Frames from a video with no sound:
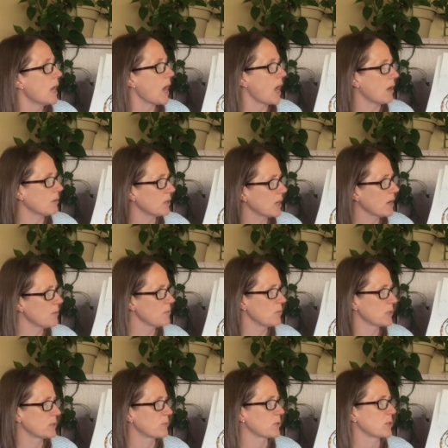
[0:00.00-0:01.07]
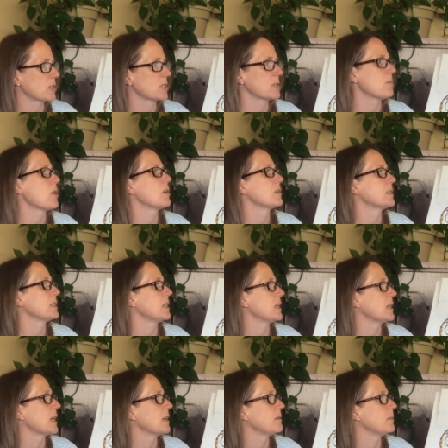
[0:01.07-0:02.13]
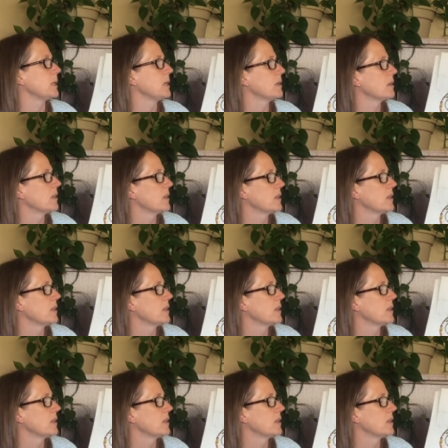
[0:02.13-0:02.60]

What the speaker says: I'll come, whispered a small sea anemone.